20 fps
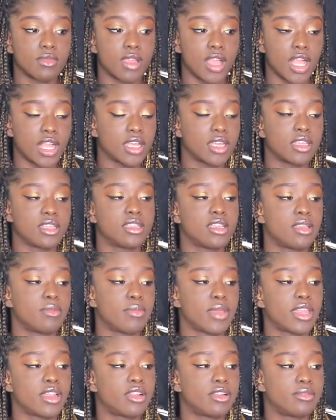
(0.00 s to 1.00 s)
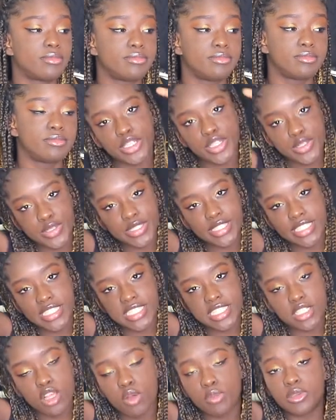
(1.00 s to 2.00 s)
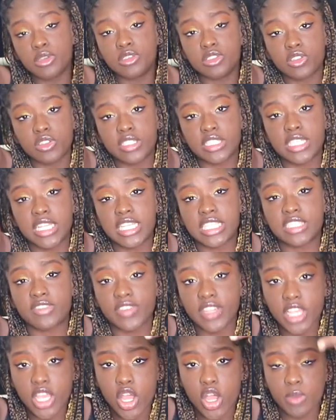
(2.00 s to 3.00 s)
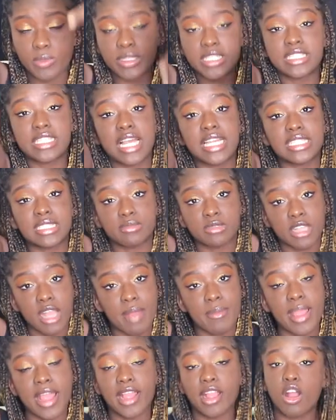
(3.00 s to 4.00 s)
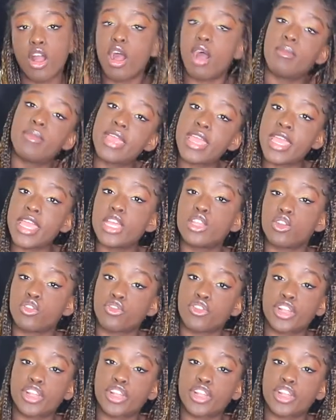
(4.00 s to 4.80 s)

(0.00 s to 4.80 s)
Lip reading: I could have done better. Deuces, hope you enjoyed today's video. Please like, subscribe, and comment. And don't